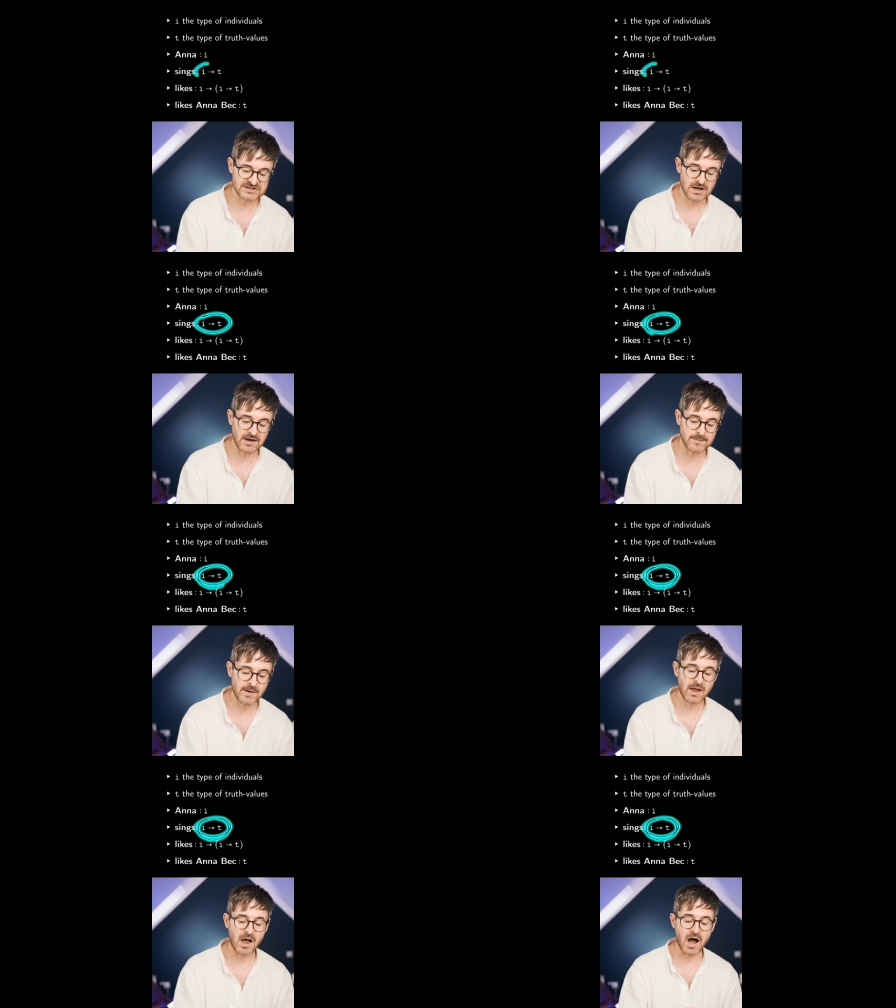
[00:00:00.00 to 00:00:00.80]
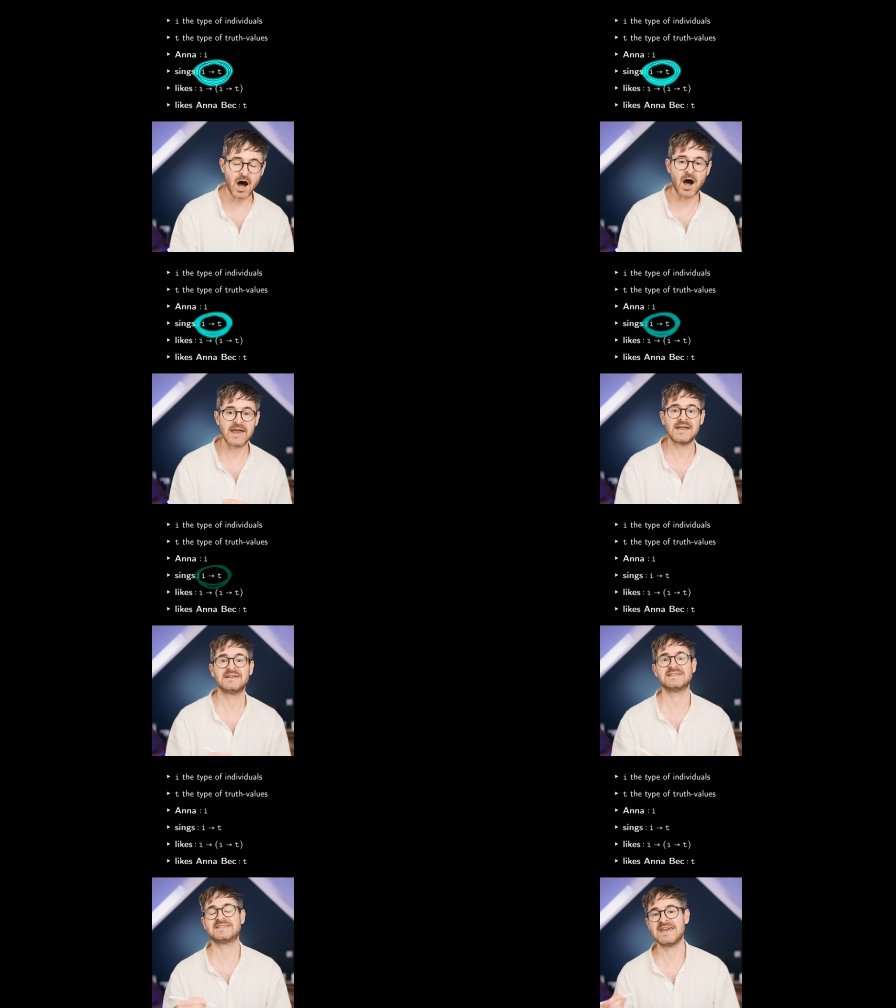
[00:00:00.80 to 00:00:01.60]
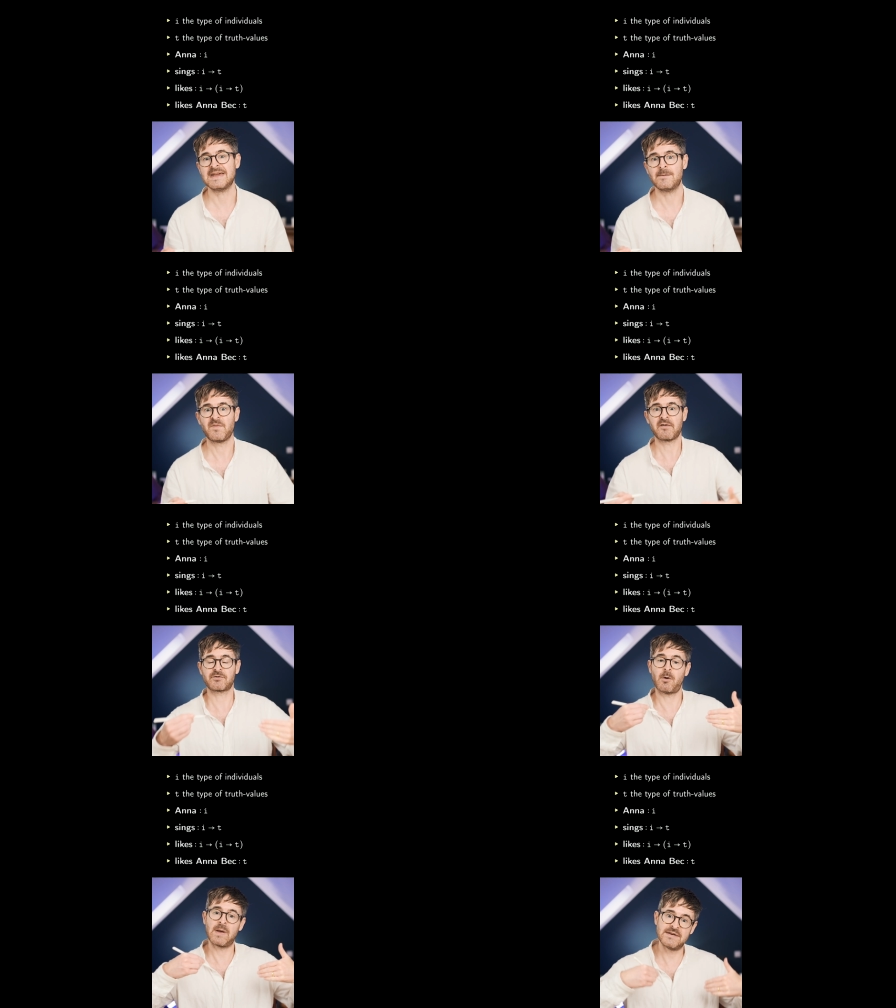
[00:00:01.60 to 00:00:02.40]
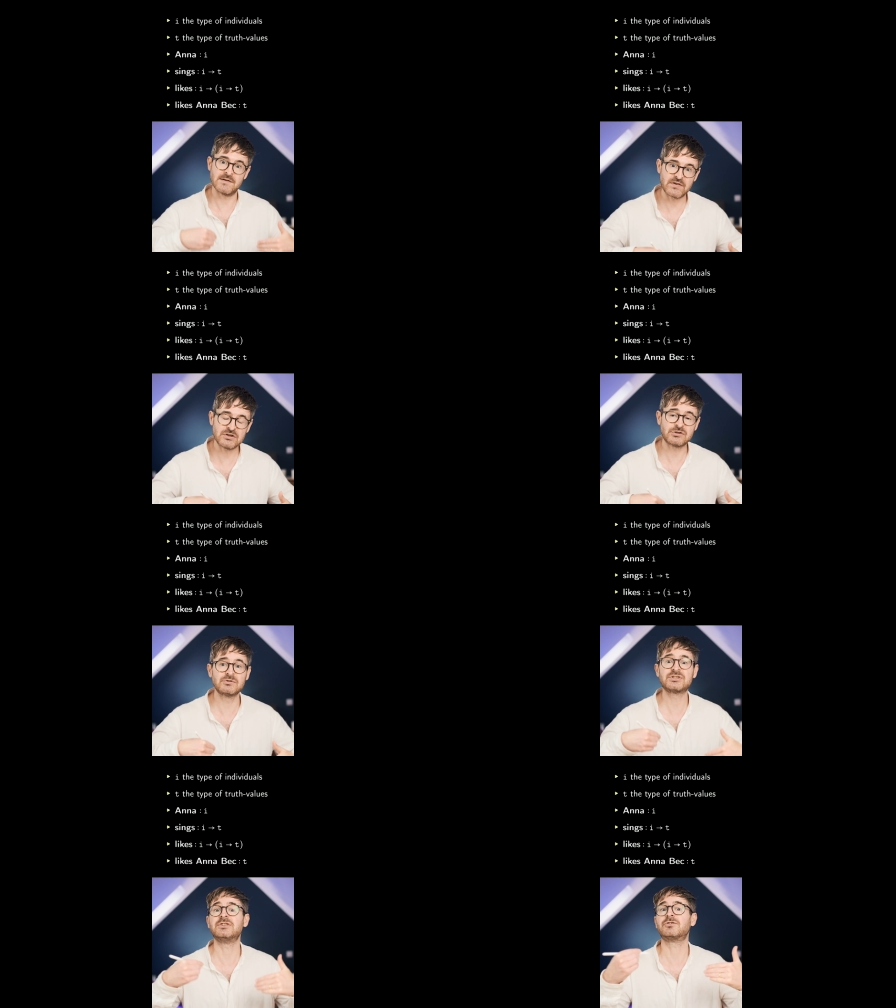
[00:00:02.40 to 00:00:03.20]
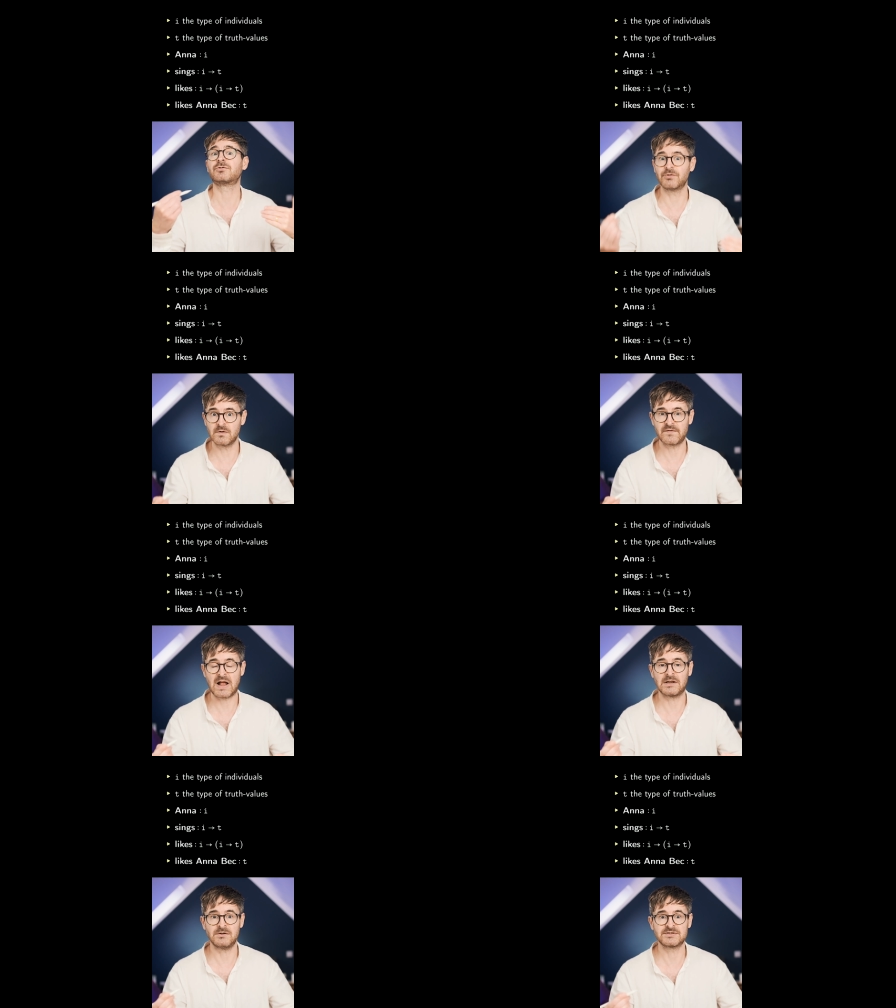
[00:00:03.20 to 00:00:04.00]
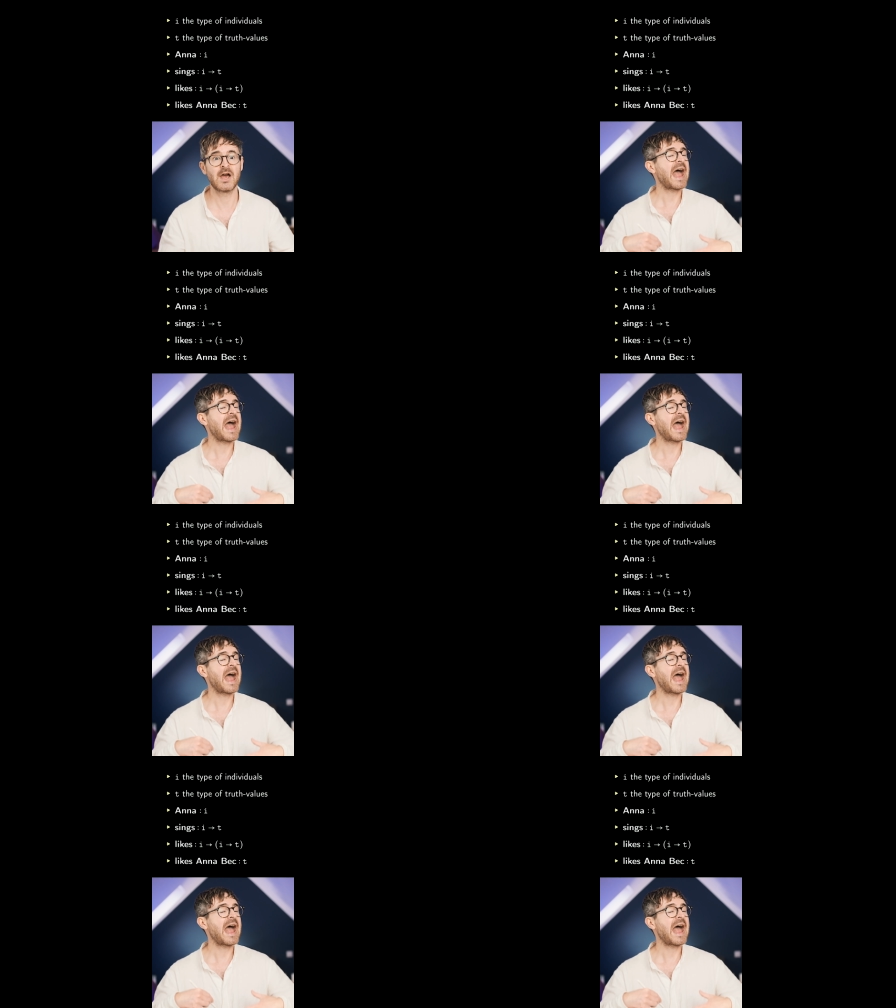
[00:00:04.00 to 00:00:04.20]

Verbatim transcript: type I to T from individuals to truth values.